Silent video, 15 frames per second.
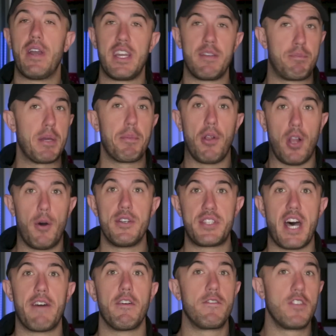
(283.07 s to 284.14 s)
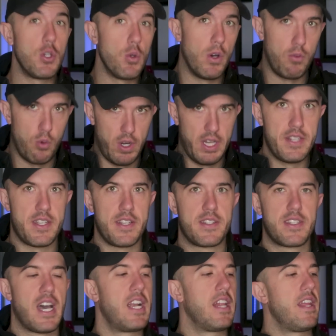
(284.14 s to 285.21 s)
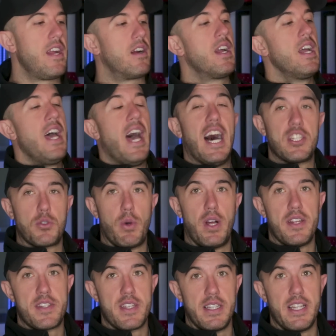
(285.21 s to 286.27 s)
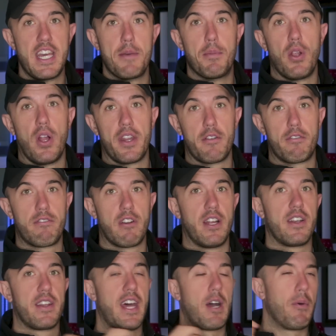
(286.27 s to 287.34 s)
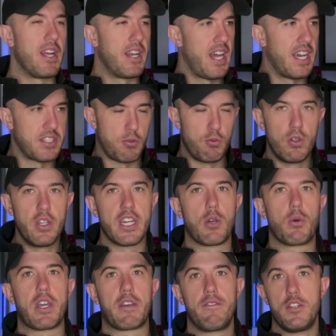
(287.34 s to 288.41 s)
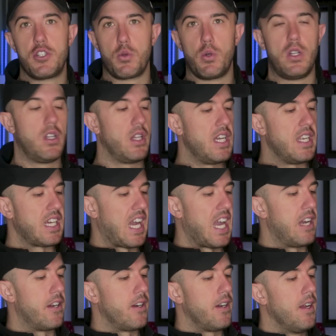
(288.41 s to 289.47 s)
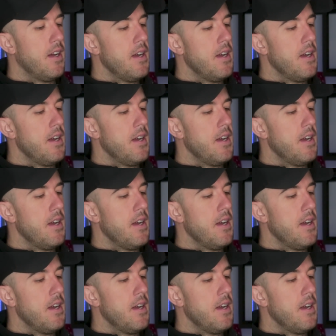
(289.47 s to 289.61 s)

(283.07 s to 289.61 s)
way people always have a view of what is inside of there as well as the label on the front. That way it has a really quick visual indicator.